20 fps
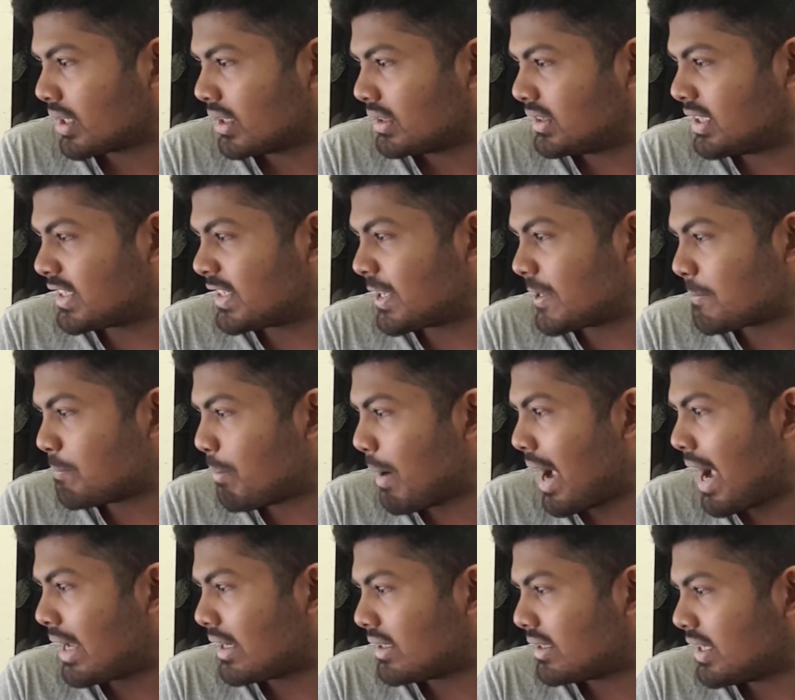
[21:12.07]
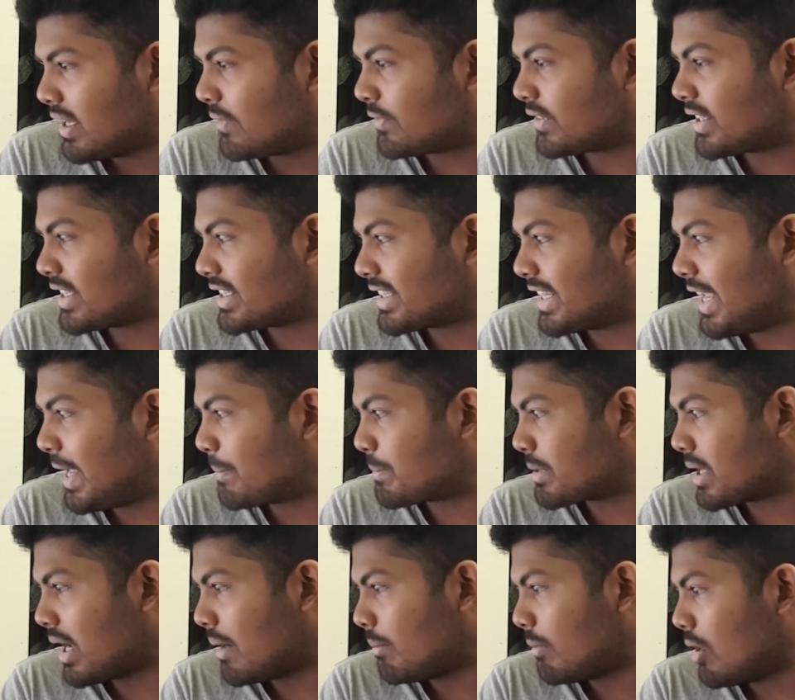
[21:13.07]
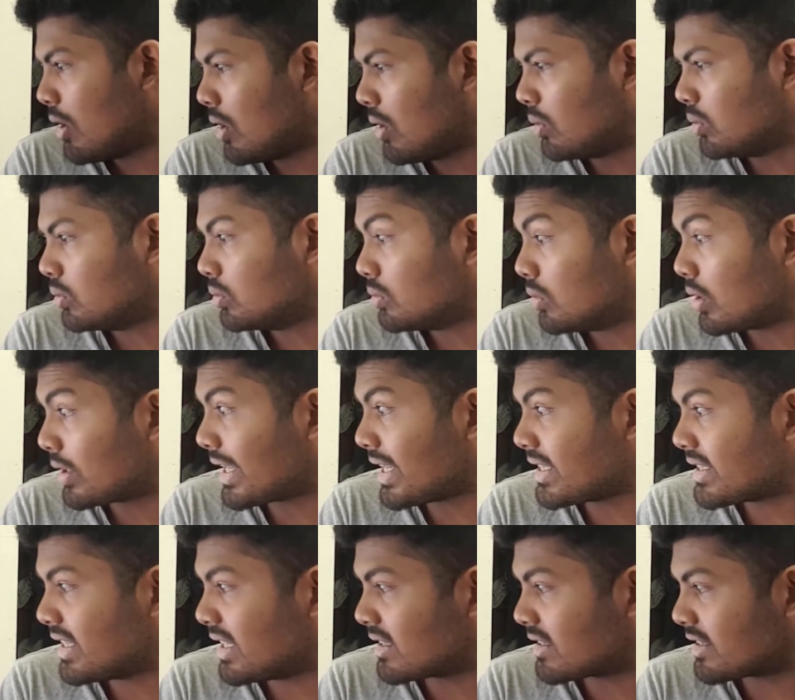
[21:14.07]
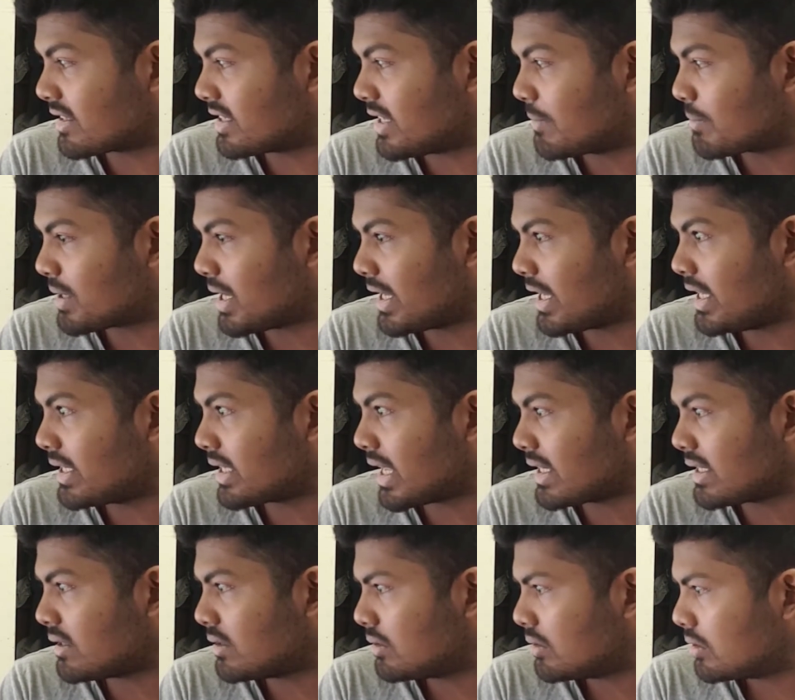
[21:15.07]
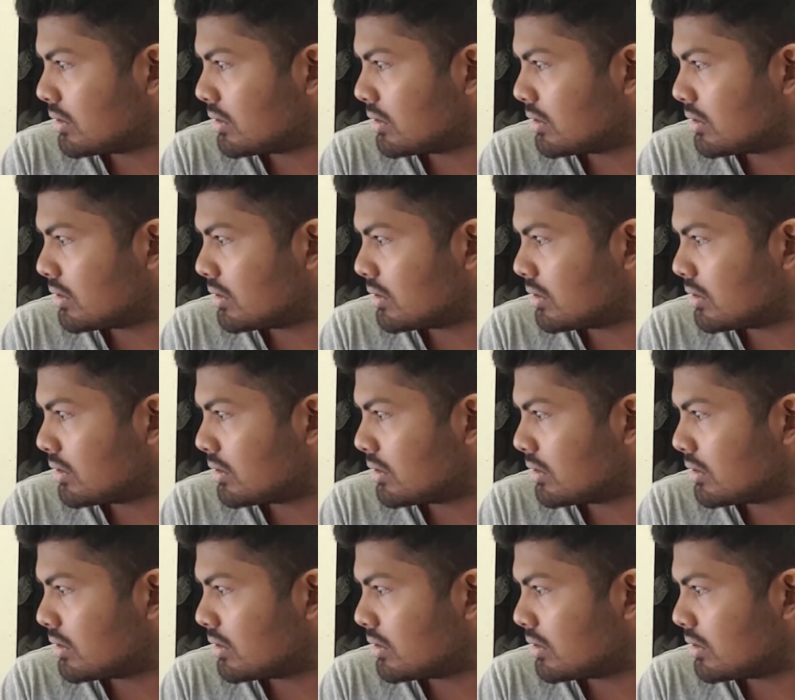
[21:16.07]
This is bad. If this keeps up. Oh, okay, Zeldris seems like he's at.